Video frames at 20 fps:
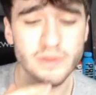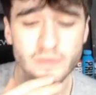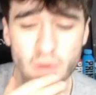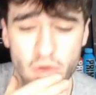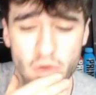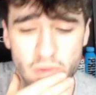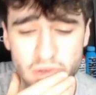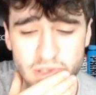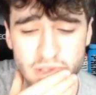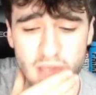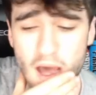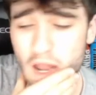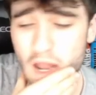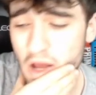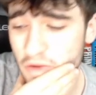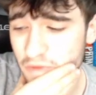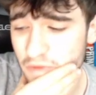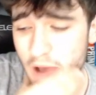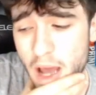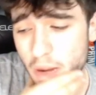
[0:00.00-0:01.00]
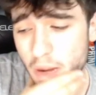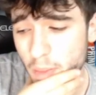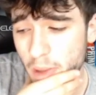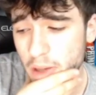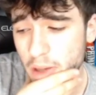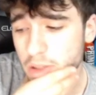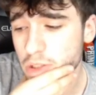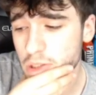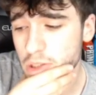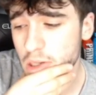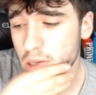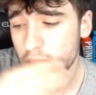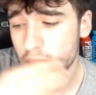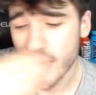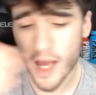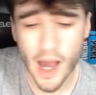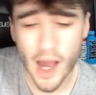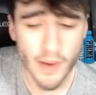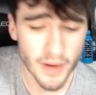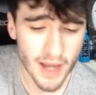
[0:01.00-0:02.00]
Pokemon Scarlet and Violet much.
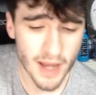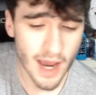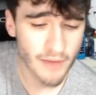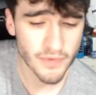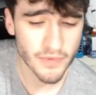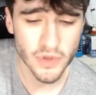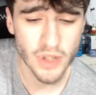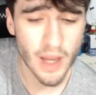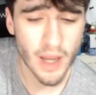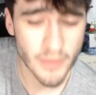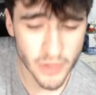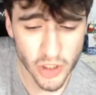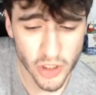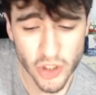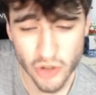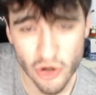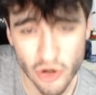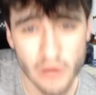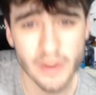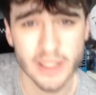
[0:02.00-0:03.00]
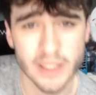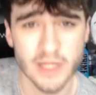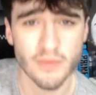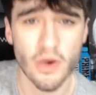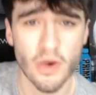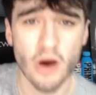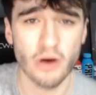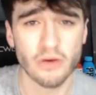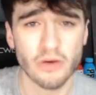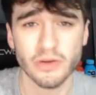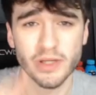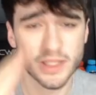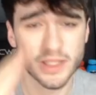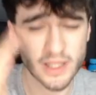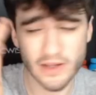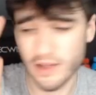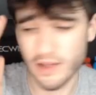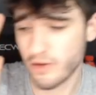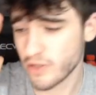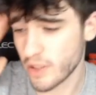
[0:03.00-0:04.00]
I'm gonna stream it tomorrow. This
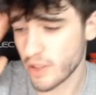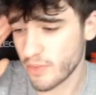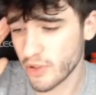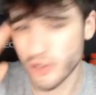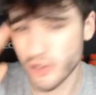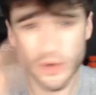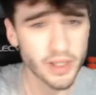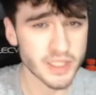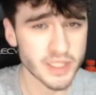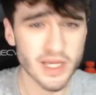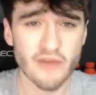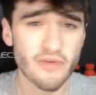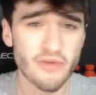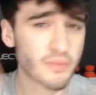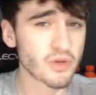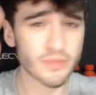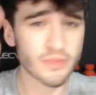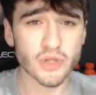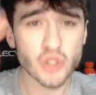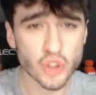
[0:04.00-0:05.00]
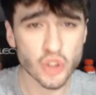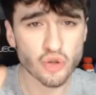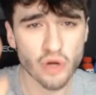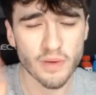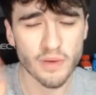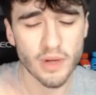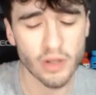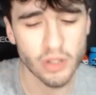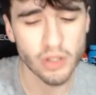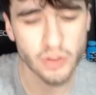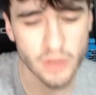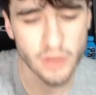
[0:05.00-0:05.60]
video is up on the 27th. I'm gonna be streaming on the